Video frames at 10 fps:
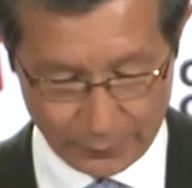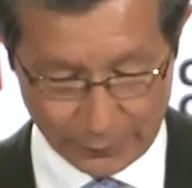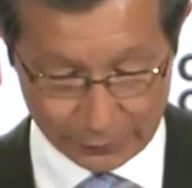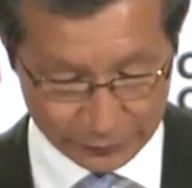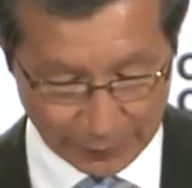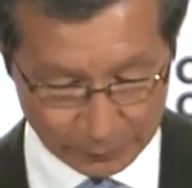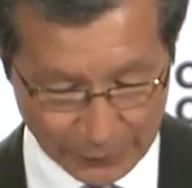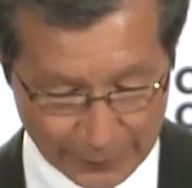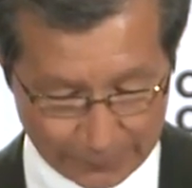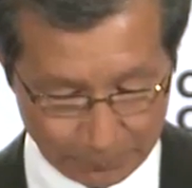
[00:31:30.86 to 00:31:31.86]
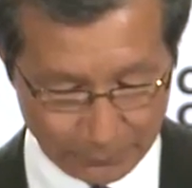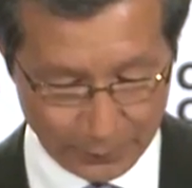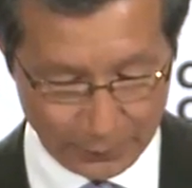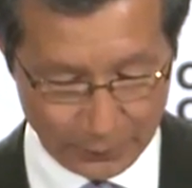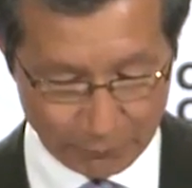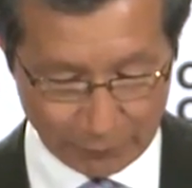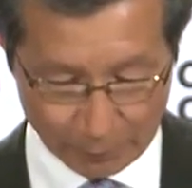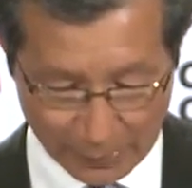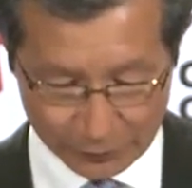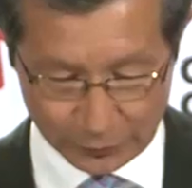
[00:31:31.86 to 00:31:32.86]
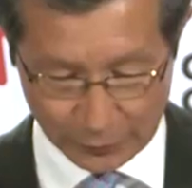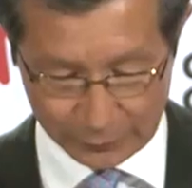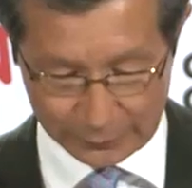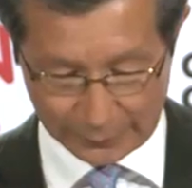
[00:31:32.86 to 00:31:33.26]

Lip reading: At the same time, we must not